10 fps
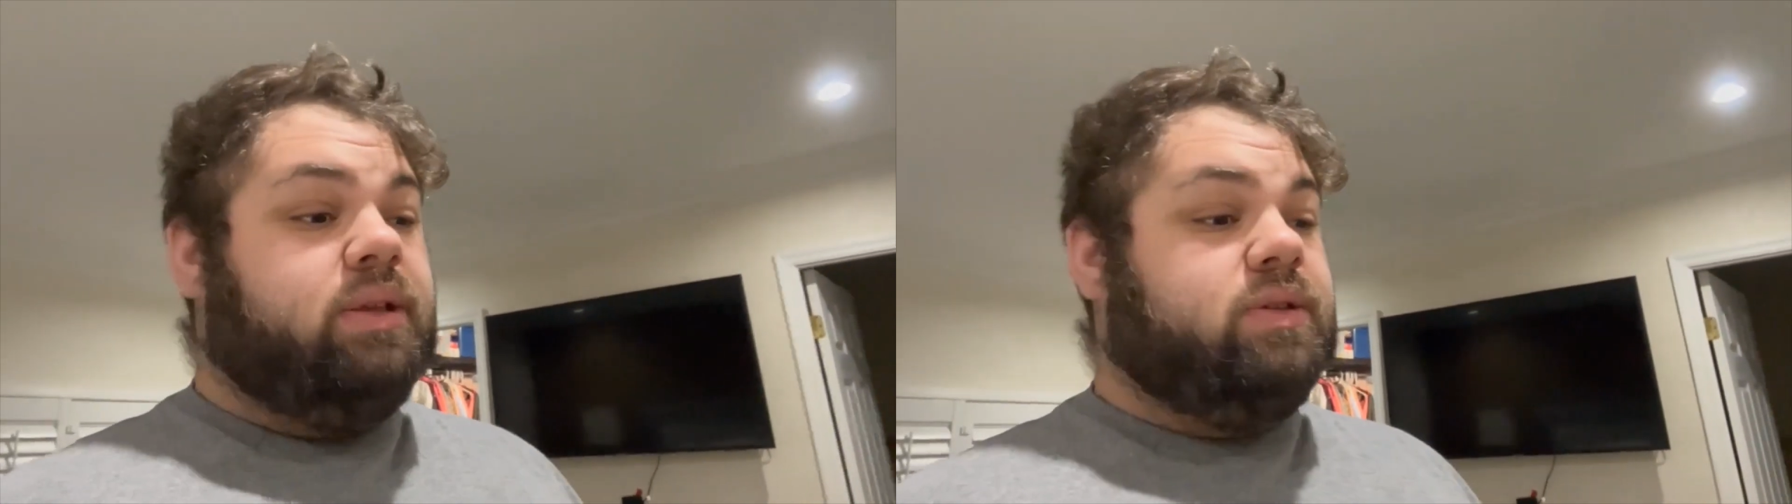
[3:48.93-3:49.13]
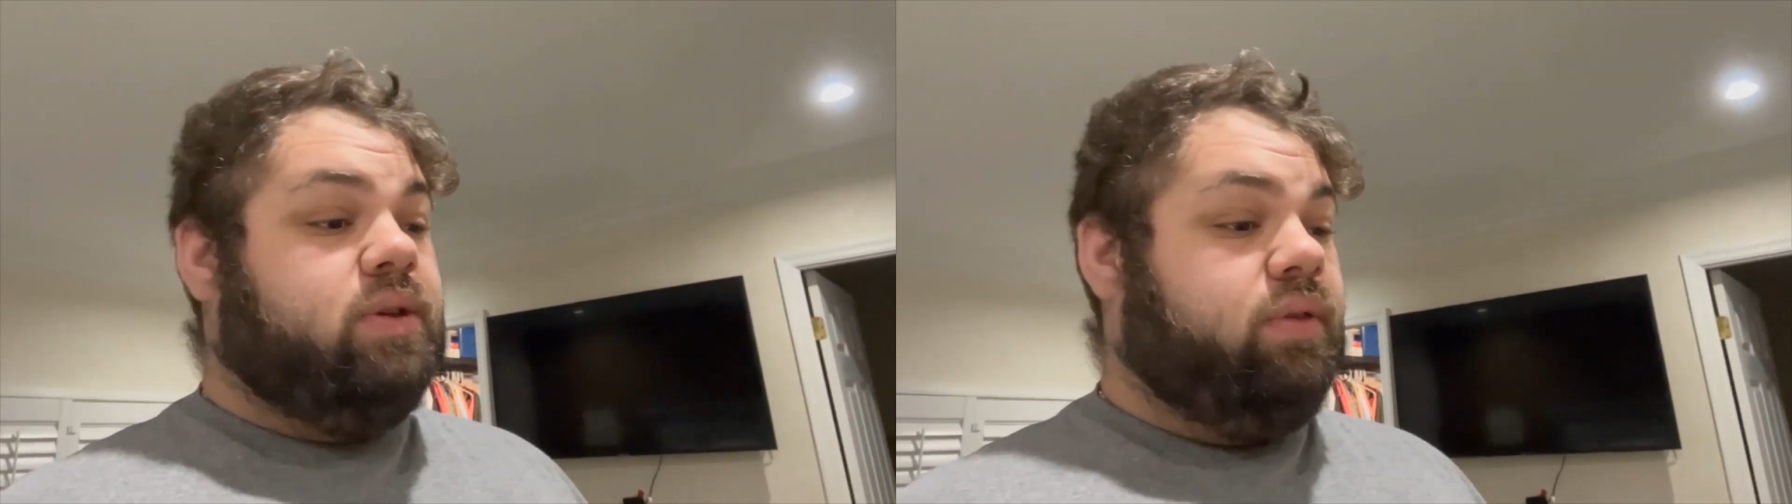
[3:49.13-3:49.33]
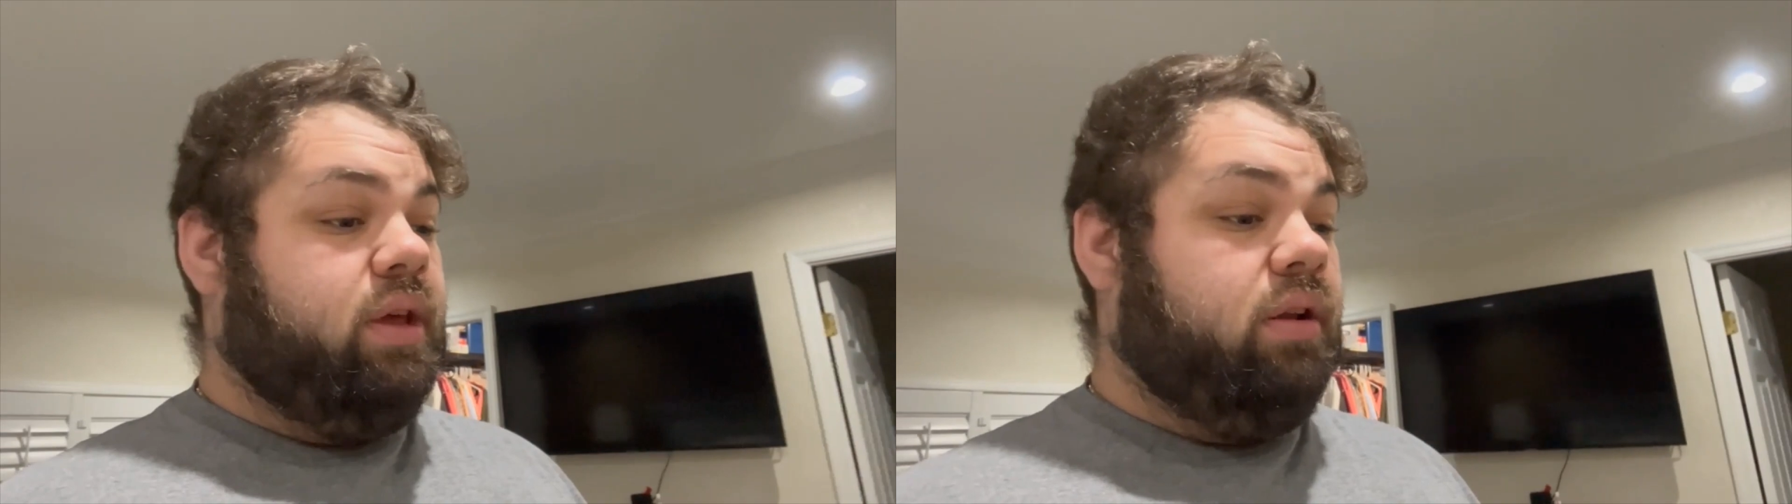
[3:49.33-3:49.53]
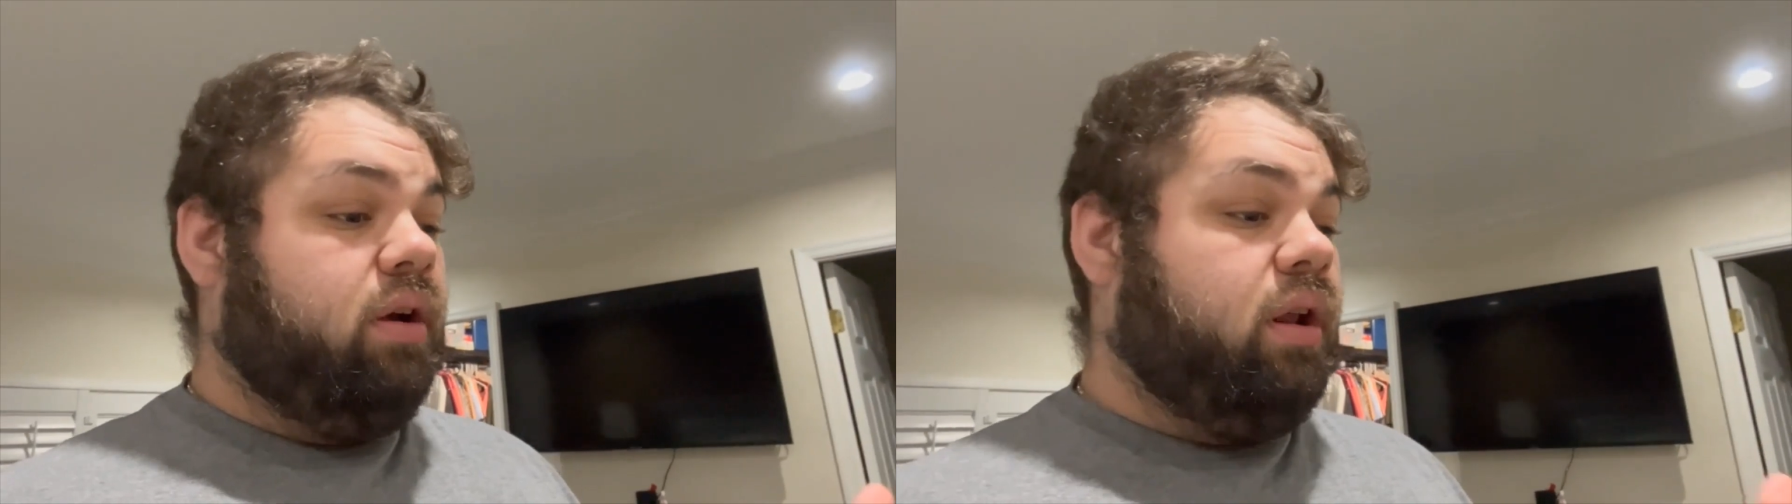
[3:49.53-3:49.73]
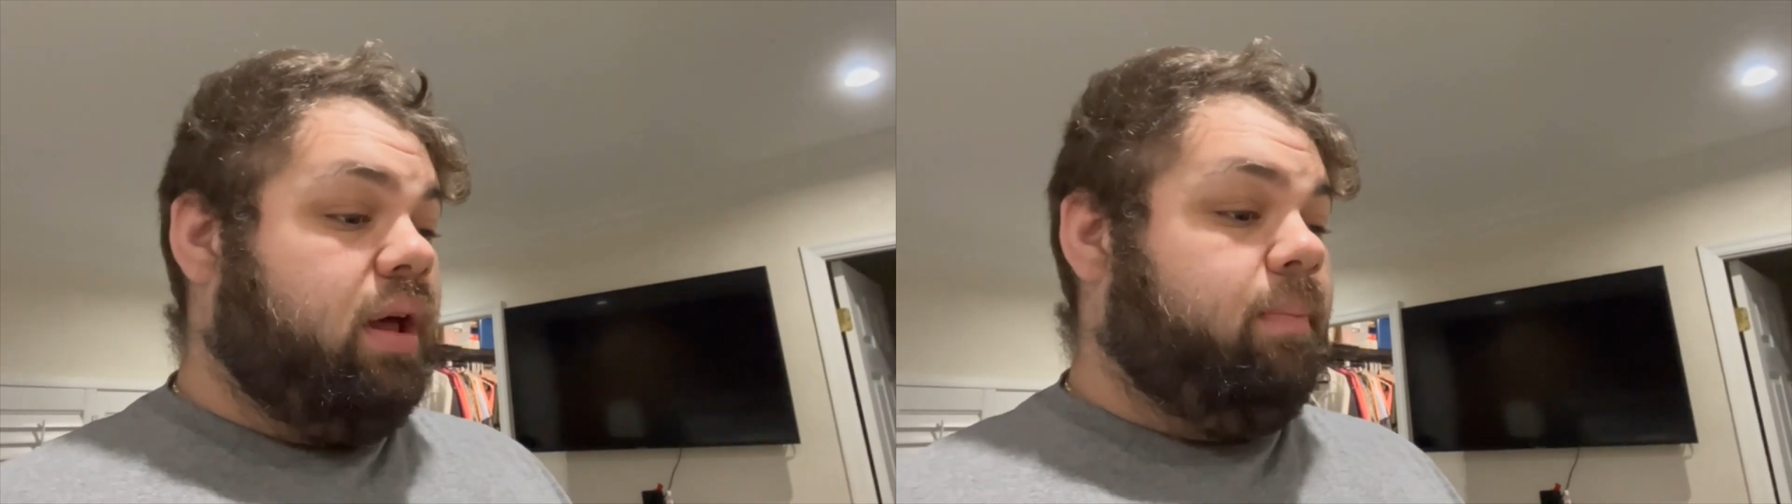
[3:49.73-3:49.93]
so they look
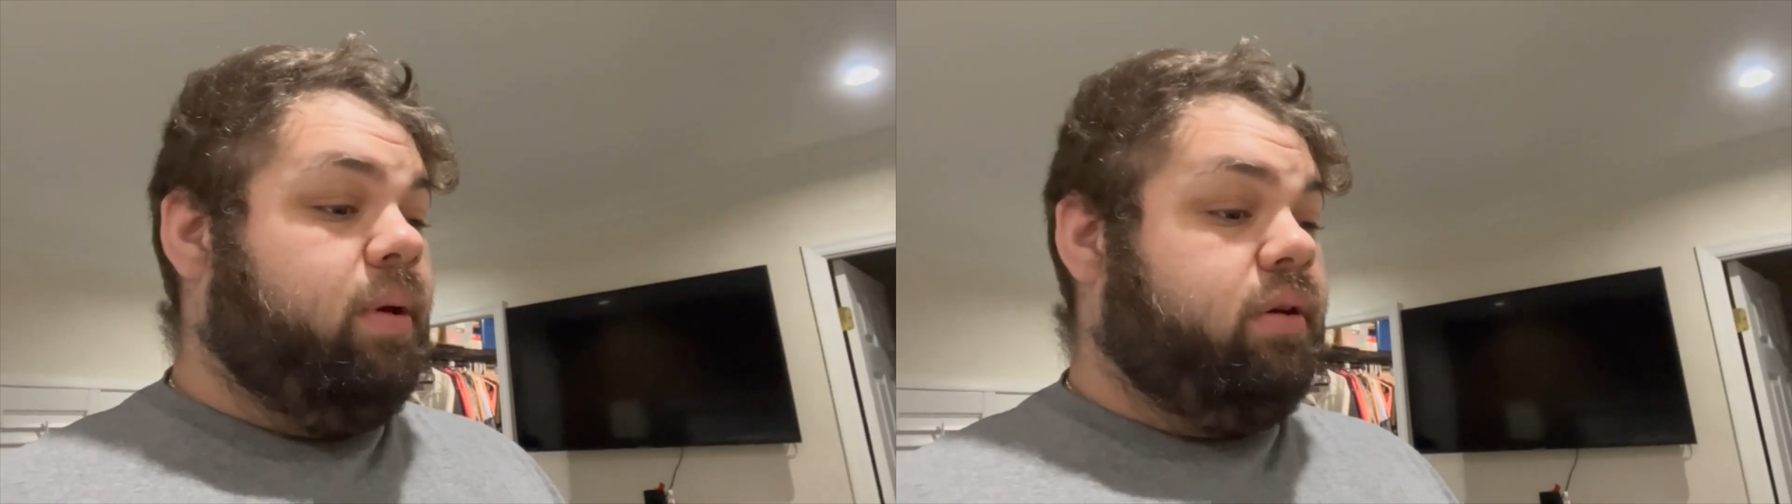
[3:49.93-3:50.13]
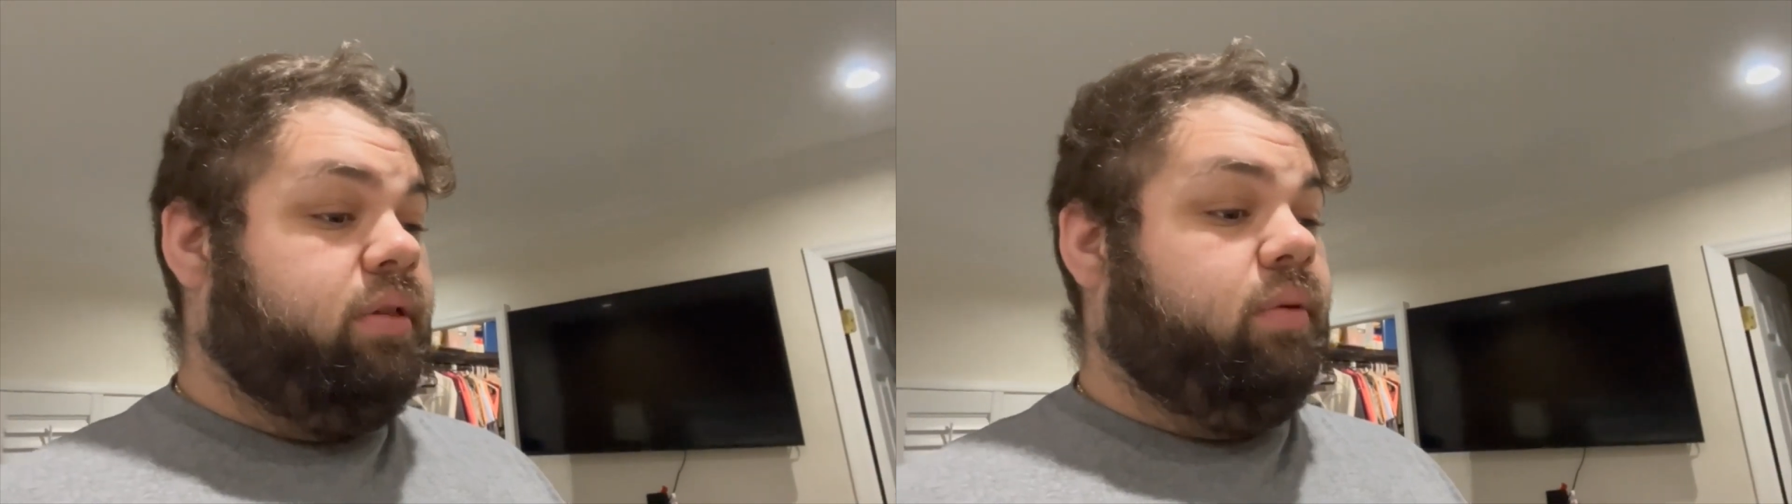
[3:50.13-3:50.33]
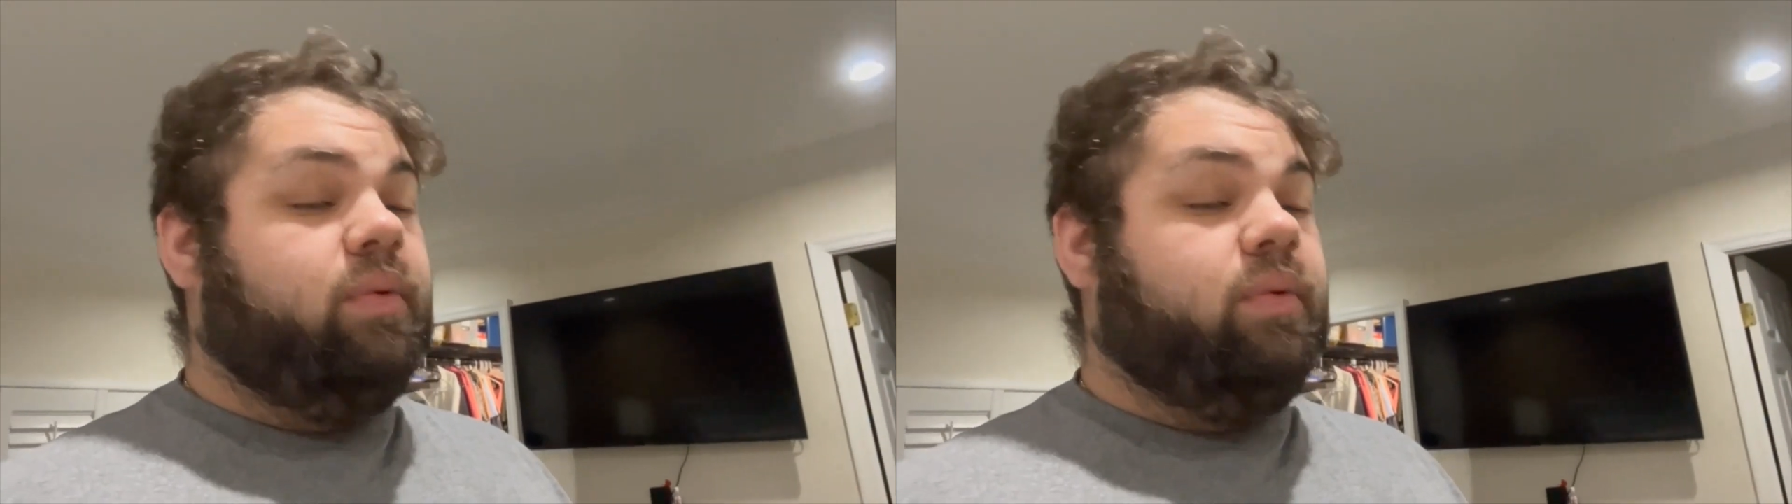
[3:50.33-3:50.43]
a lot better than